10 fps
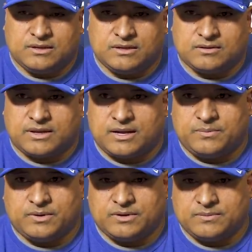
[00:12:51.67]
you know,
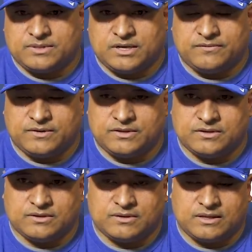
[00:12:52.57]
catapult himself
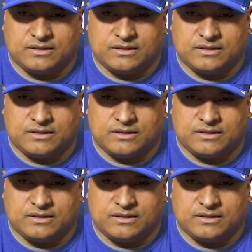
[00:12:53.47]
into,